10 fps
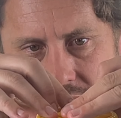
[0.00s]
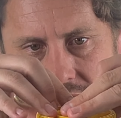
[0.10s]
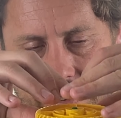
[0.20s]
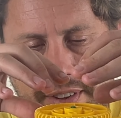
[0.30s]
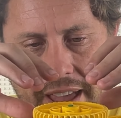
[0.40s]

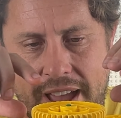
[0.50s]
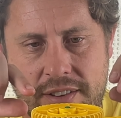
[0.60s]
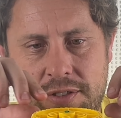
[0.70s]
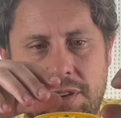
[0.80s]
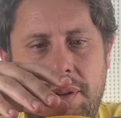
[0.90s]
fixed
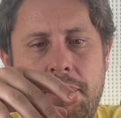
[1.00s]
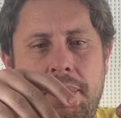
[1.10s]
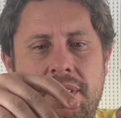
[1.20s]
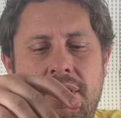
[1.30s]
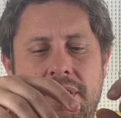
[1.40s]
axle,
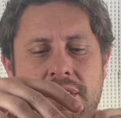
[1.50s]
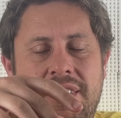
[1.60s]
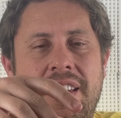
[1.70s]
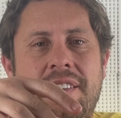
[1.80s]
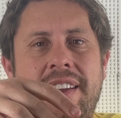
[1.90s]
means that this
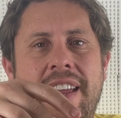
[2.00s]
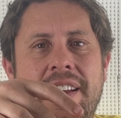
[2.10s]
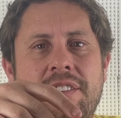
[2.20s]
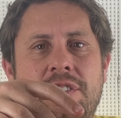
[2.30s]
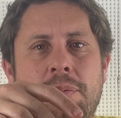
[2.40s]
gear
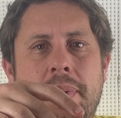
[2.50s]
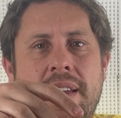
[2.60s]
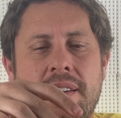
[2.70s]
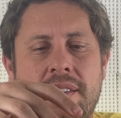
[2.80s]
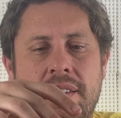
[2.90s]
can't spin.
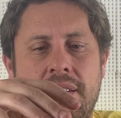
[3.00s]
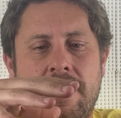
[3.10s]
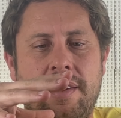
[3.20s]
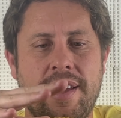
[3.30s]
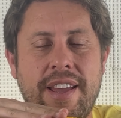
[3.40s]

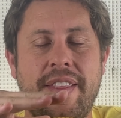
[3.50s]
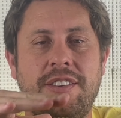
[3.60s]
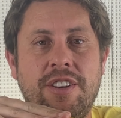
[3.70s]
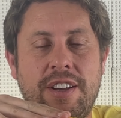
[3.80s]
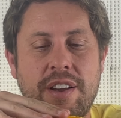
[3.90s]
And that's
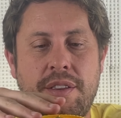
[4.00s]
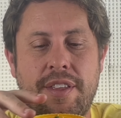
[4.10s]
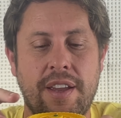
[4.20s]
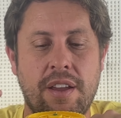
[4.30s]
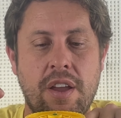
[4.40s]
a good
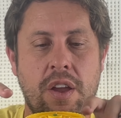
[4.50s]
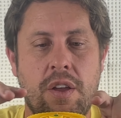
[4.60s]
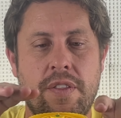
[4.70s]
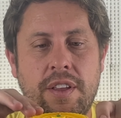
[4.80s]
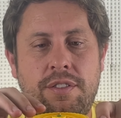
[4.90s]
thing.
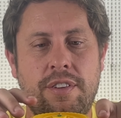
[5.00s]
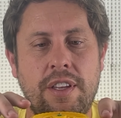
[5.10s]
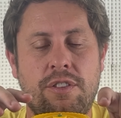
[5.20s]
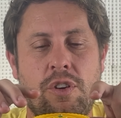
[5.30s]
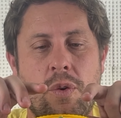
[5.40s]
This
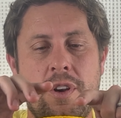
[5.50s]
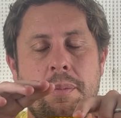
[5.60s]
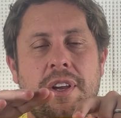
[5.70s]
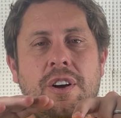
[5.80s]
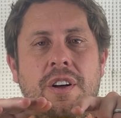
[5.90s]
is going to
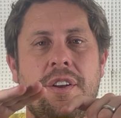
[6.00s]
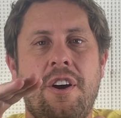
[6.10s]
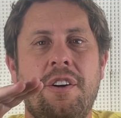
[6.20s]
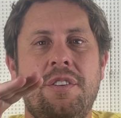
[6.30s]
be called our